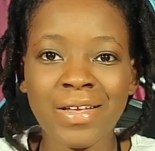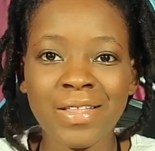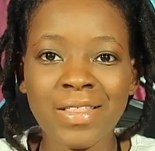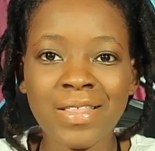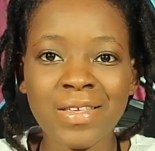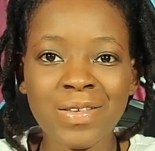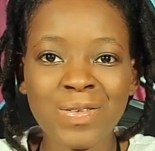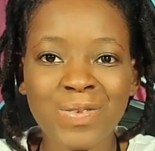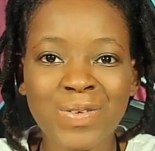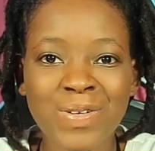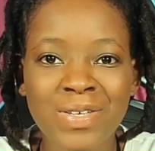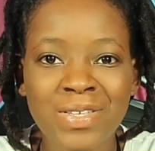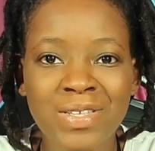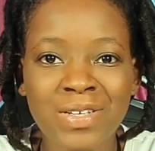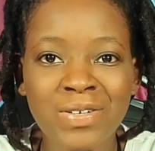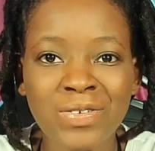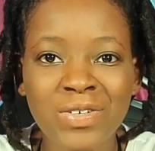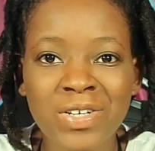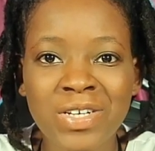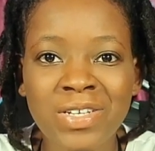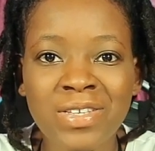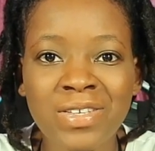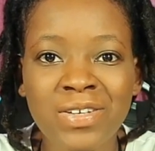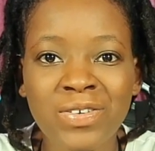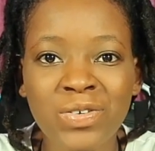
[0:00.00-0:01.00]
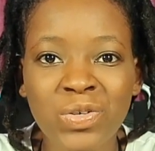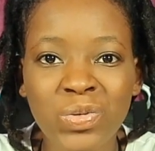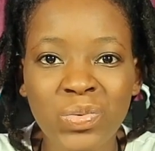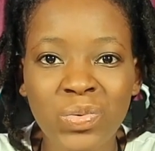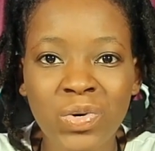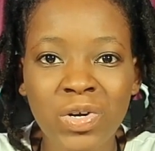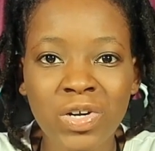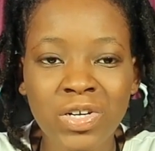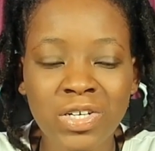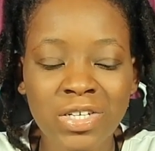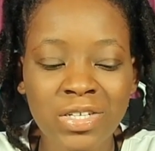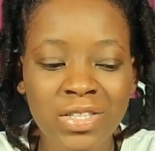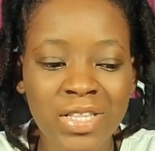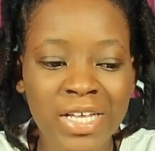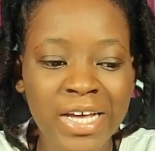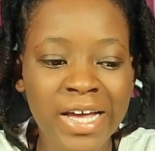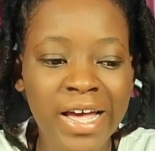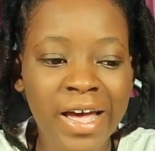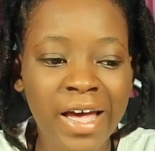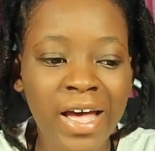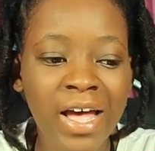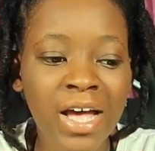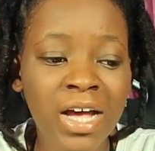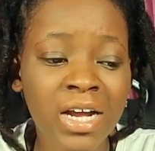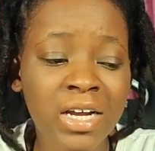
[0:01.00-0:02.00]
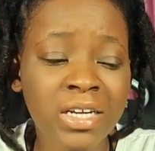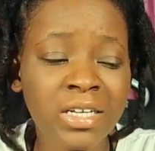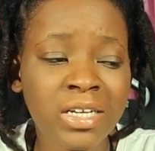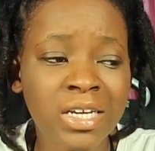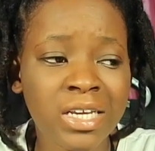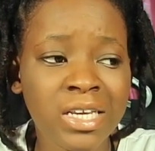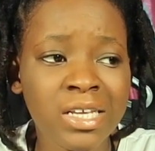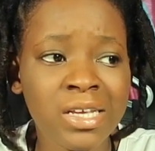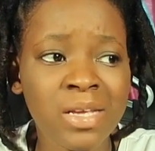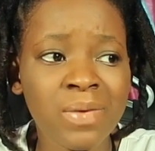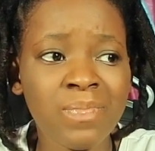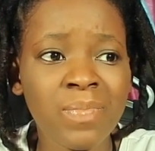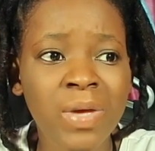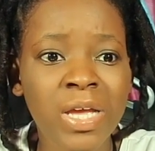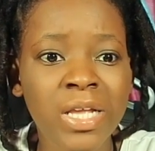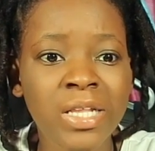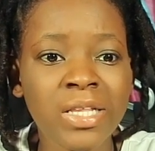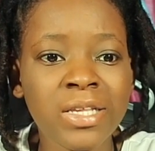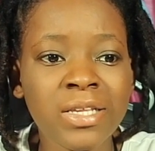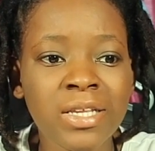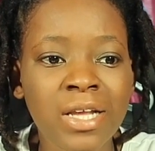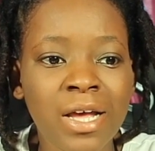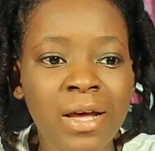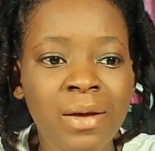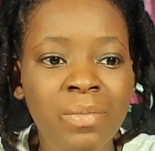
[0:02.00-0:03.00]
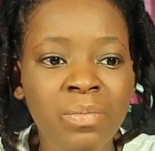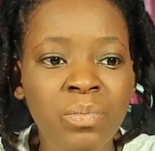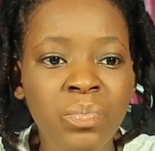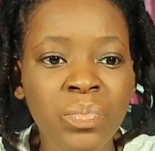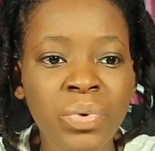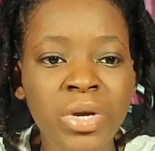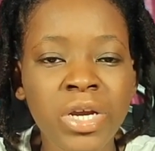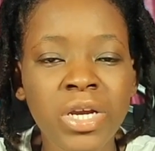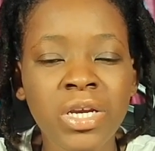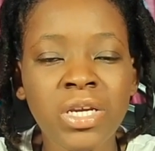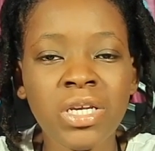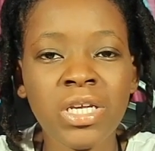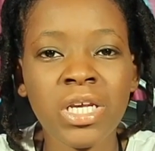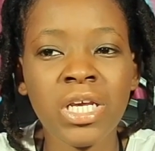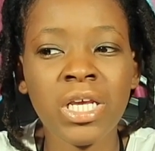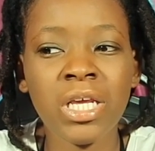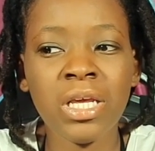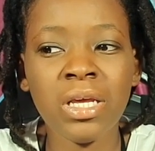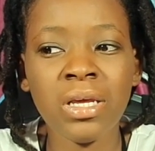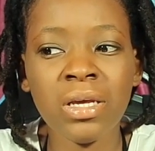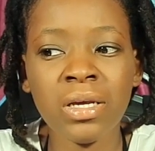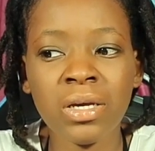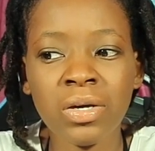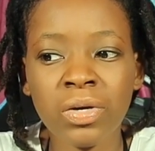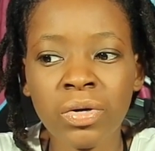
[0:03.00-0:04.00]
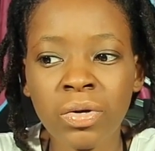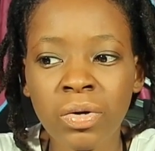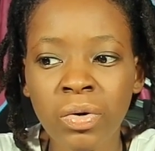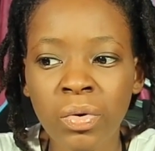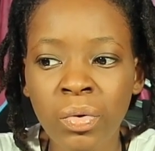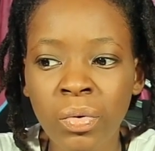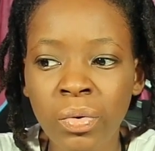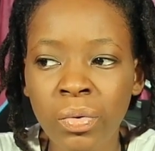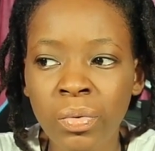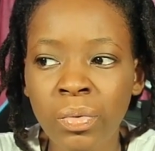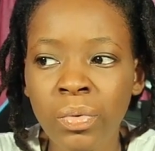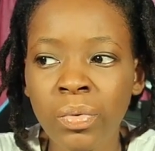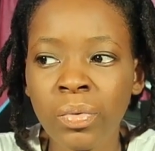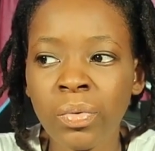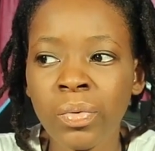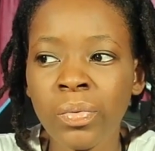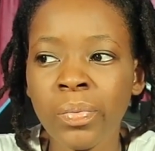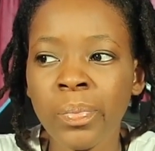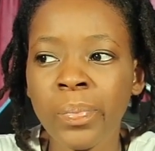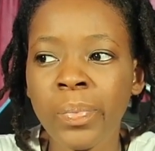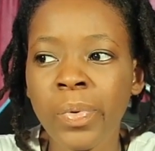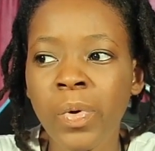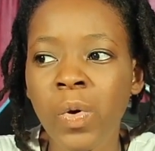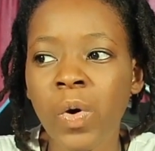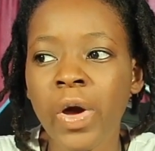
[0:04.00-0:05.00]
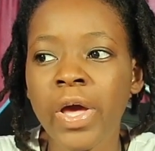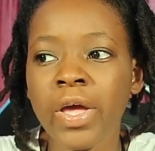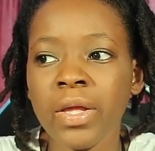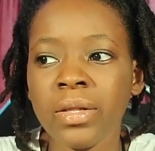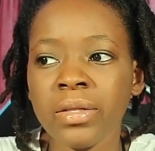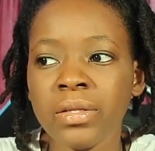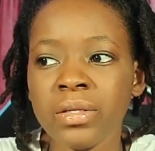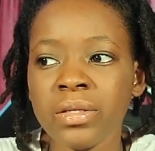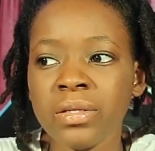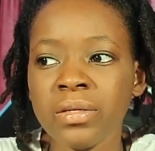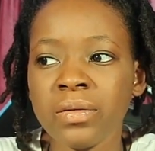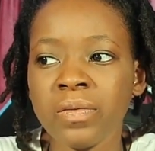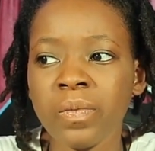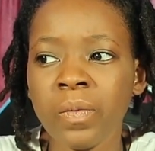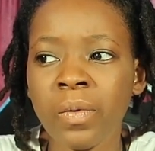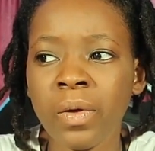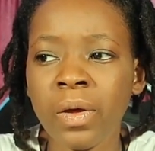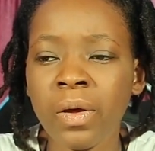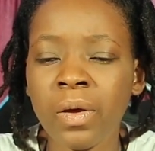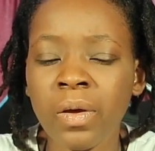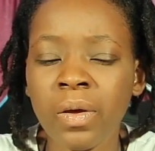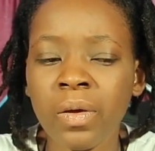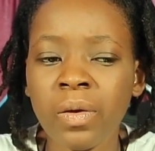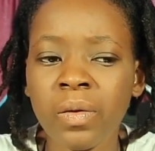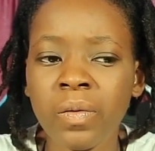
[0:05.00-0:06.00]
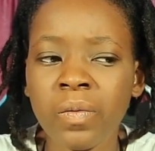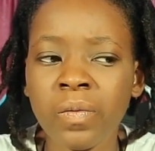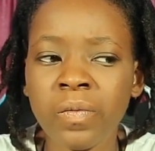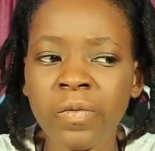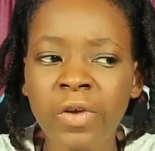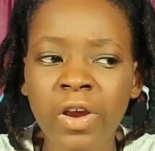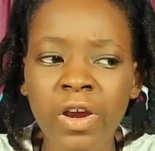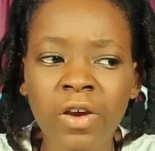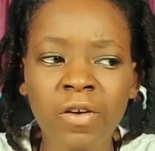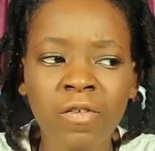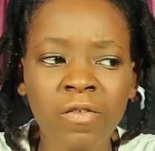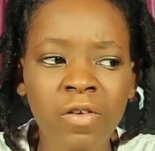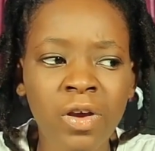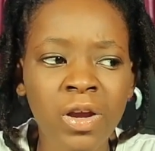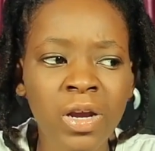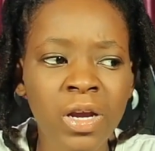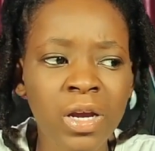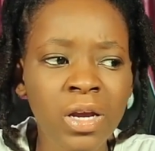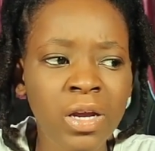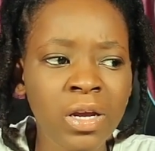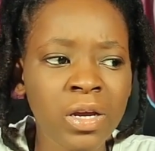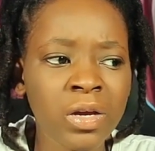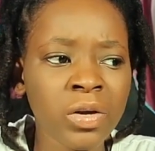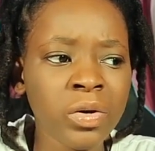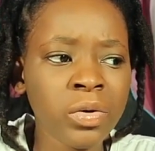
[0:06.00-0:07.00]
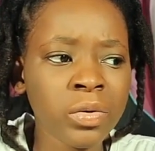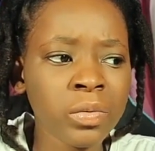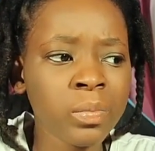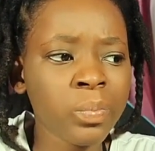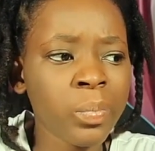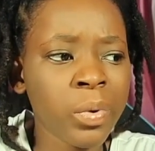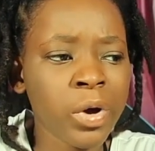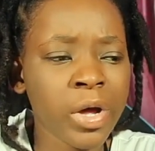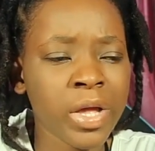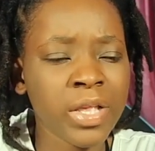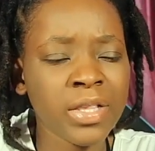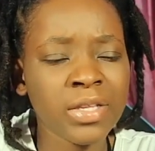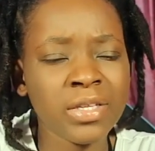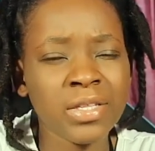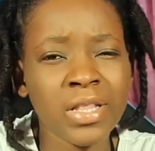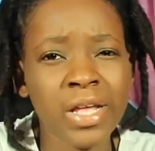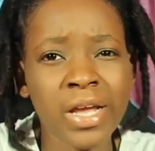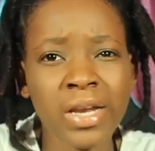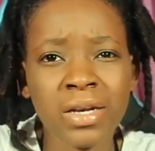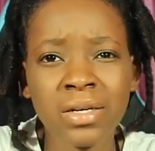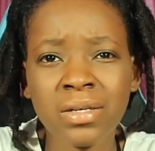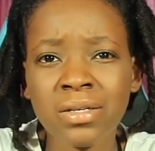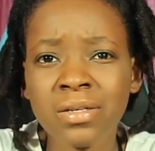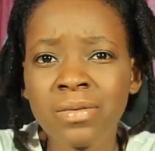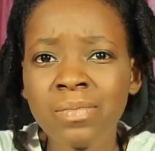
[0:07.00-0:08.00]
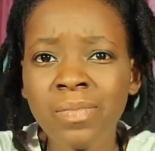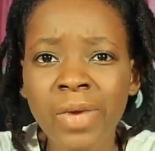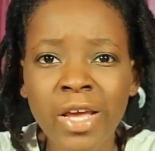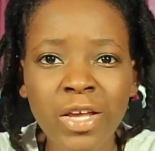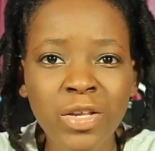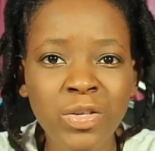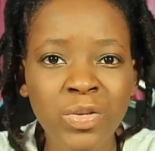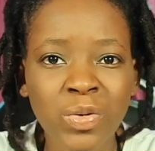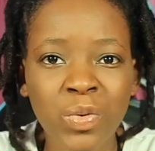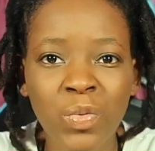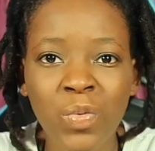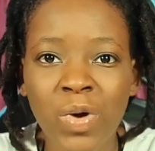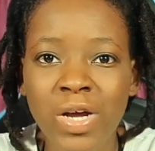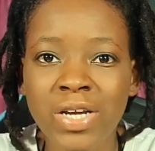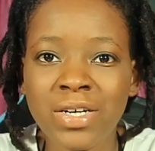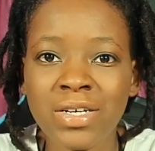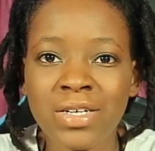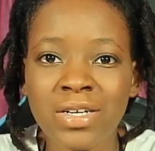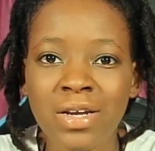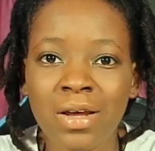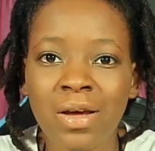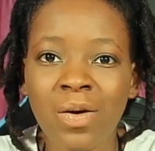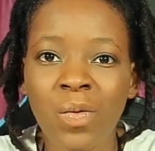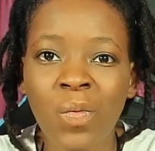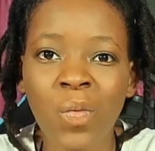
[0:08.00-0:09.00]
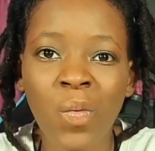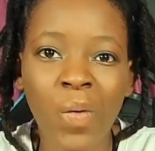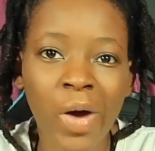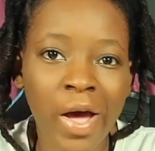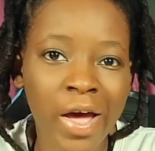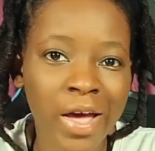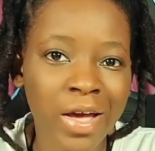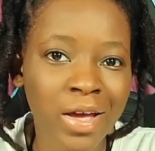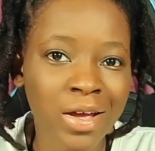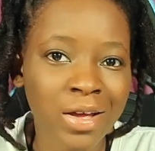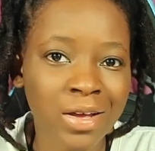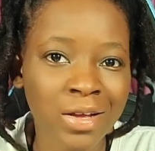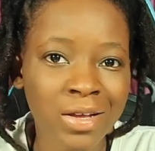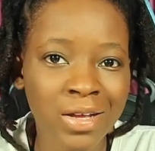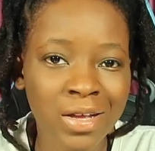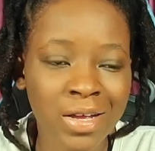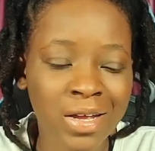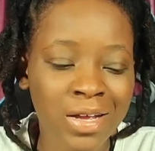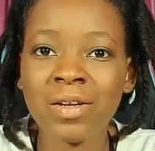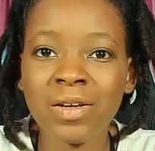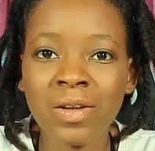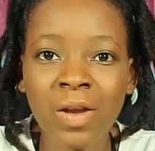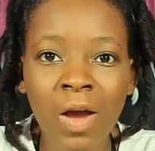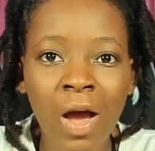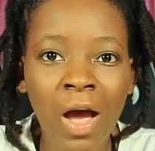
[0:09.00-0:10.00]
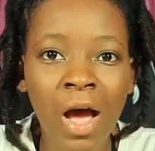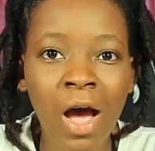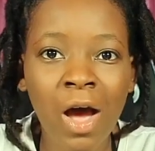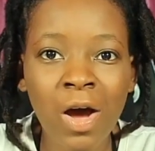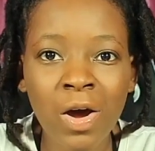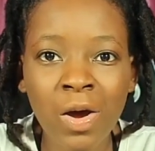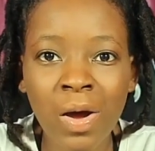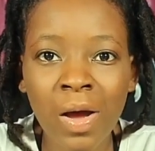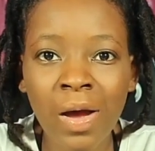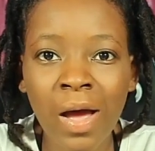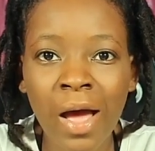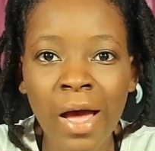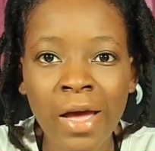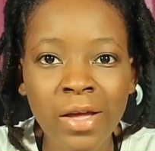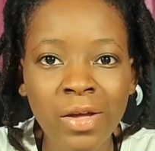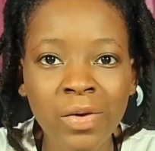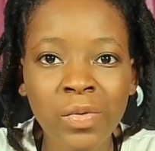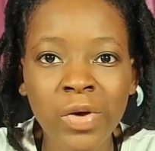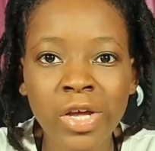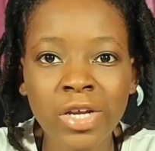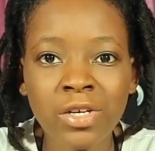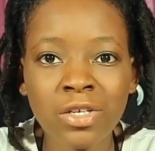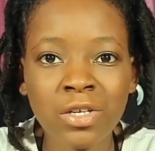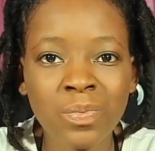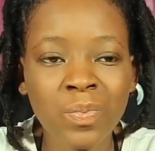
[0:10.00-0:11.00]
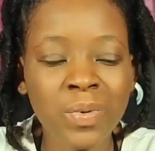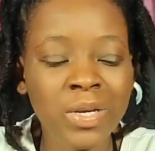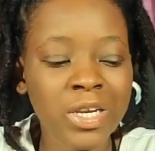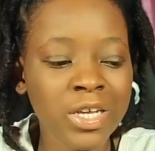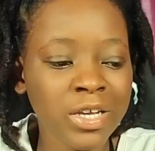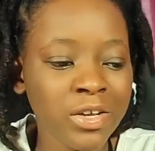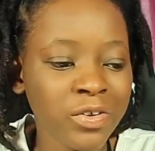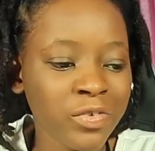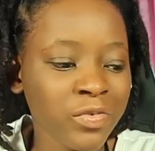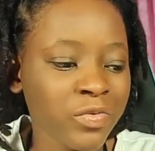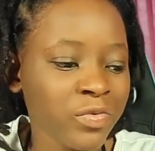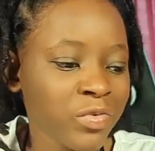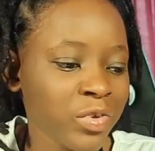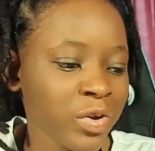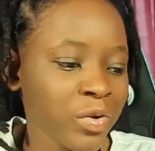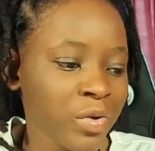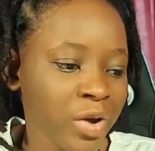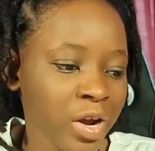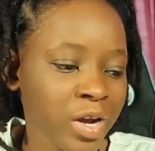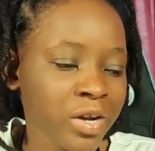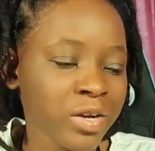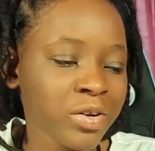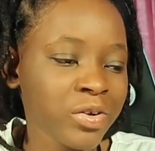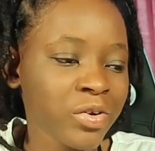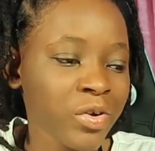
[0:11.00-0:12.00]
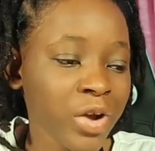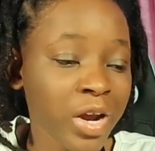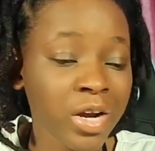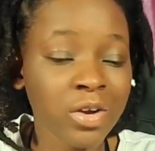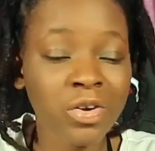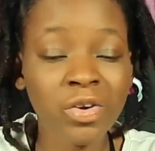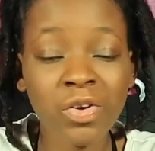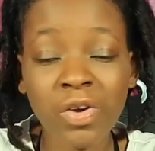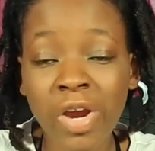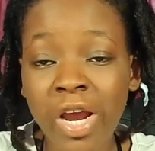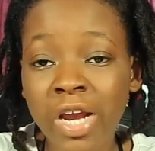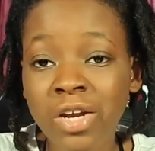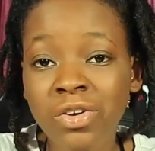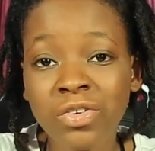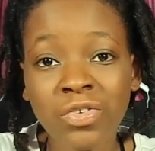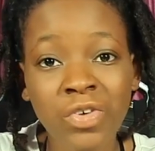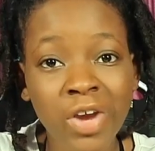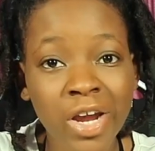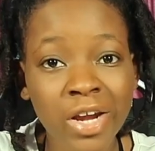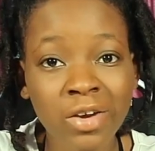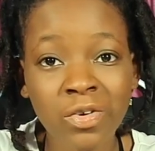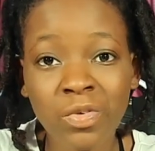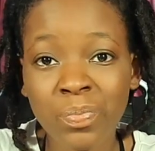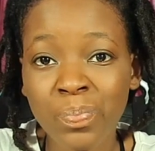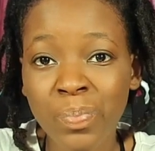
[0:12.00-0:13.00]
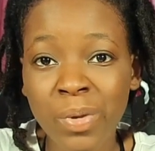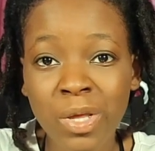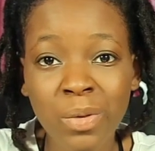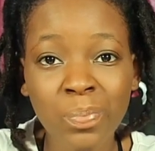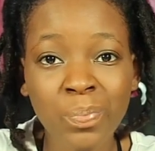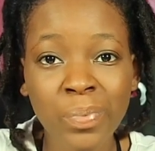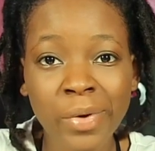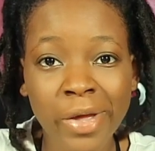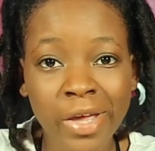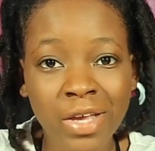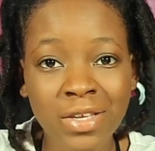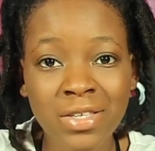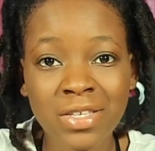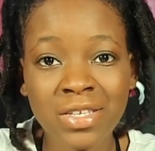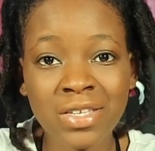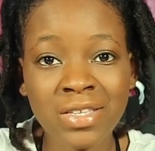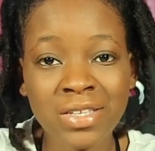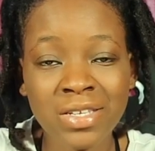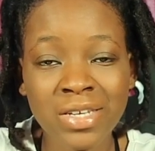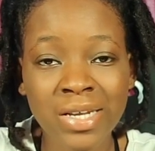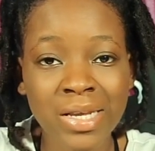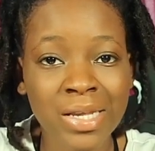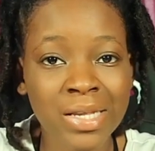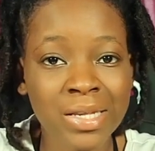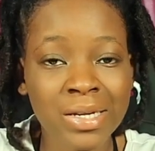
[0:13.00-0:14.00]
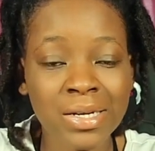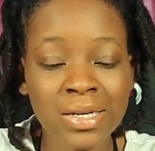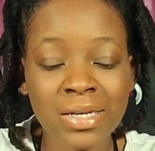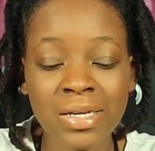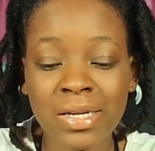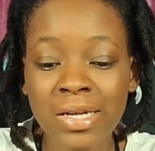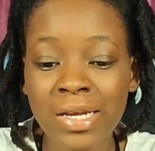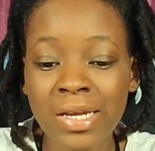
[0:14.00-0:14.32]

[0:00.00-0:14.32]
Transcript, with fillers: This was interesting to watch. The guy actually made some pretty cool points. Very, very good points that makes you wonder why, how are you going to believe your great people existed,